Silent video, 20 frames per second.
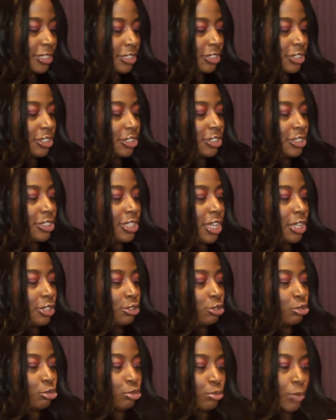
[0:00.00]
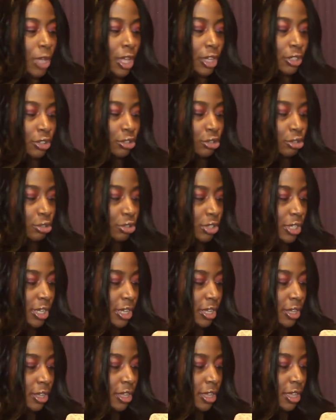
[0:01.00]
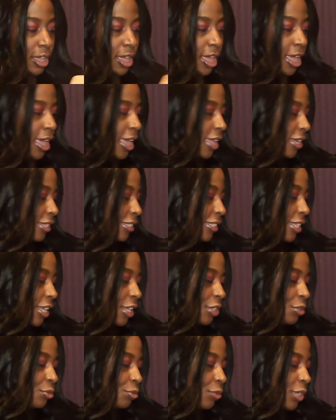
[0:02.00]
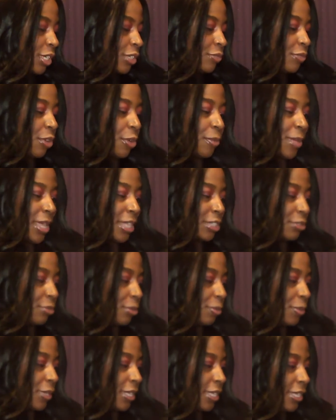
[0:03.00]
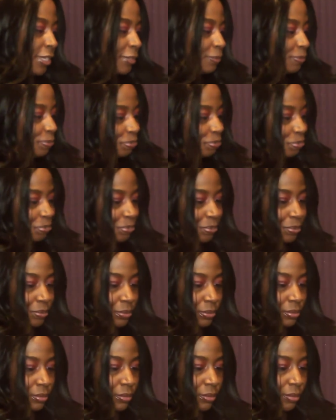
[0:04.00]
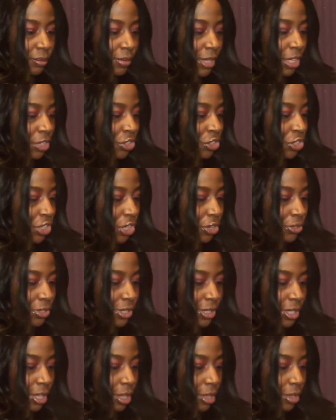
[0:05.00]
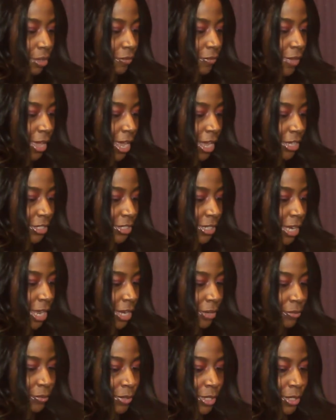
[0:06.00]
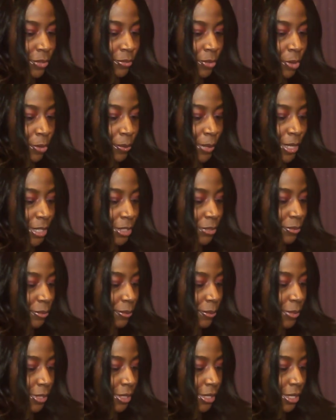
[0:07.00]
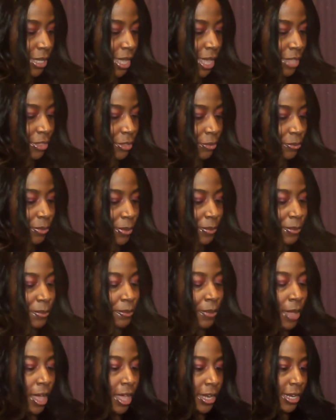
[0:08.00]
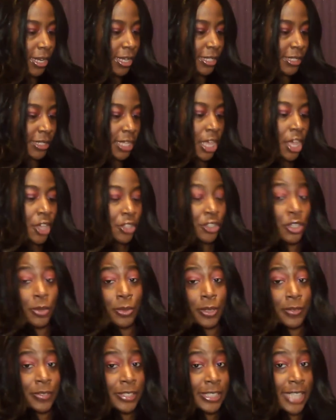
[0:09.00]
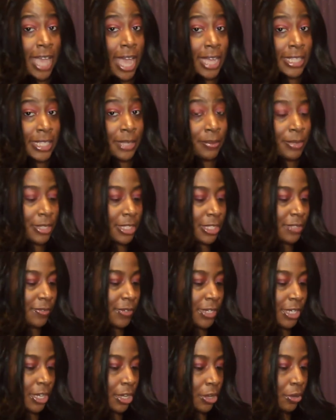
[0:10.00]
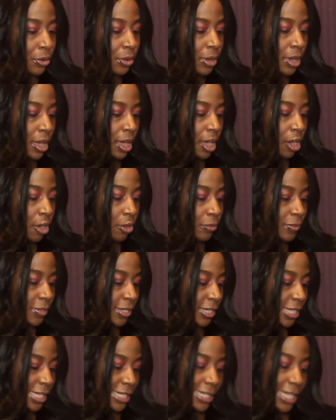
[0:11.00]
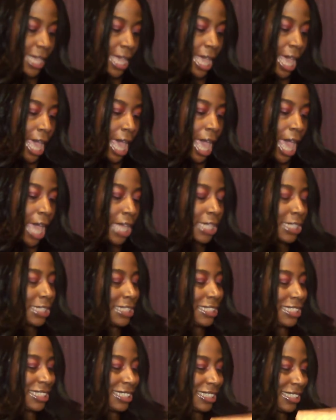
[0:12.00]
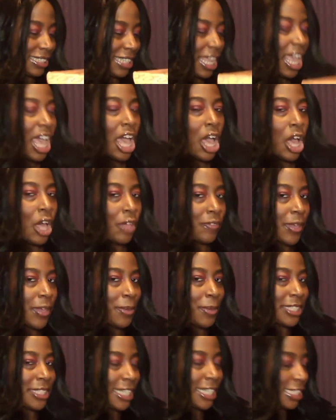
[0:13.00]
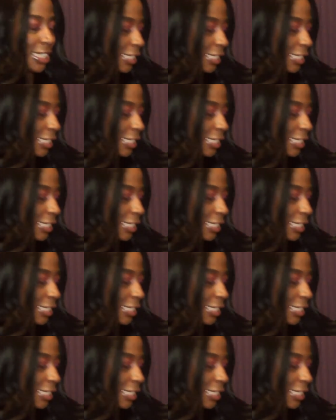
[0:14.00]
Look at this tiny little box, and it says read, romance, repeat, share the love, #read, romance, repeat at the Ripped Bodice. So I'm going to tag them in this video. Hopefully they see it. Hopefully a bitch gets